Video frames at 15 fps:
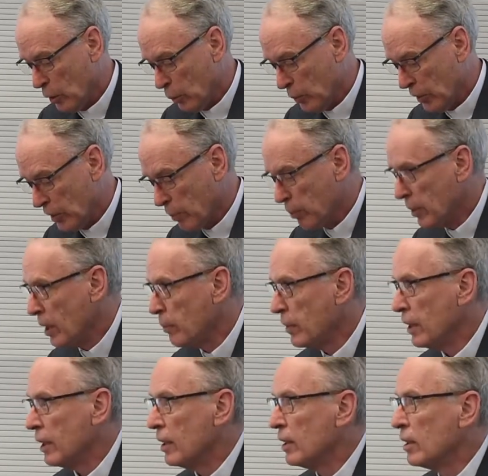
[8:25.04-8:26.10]
with the
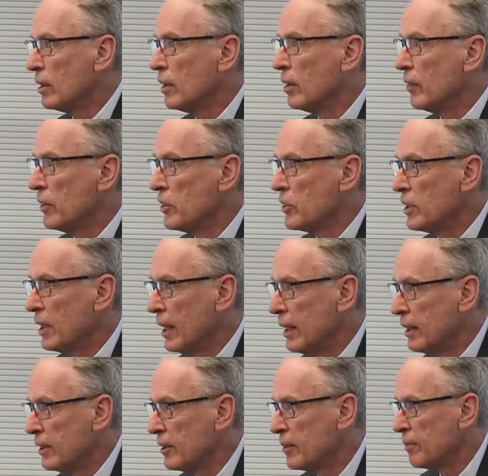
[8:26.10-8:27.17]
Premier of the
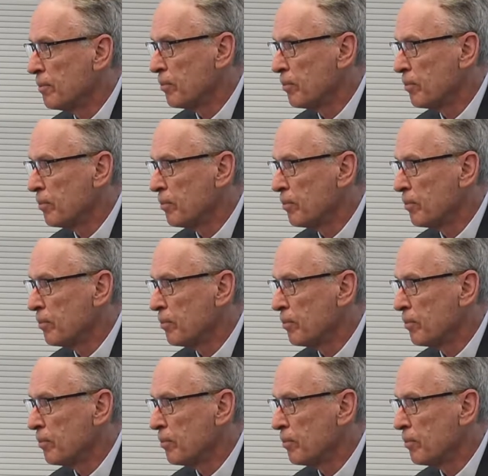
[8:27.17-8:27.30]
state.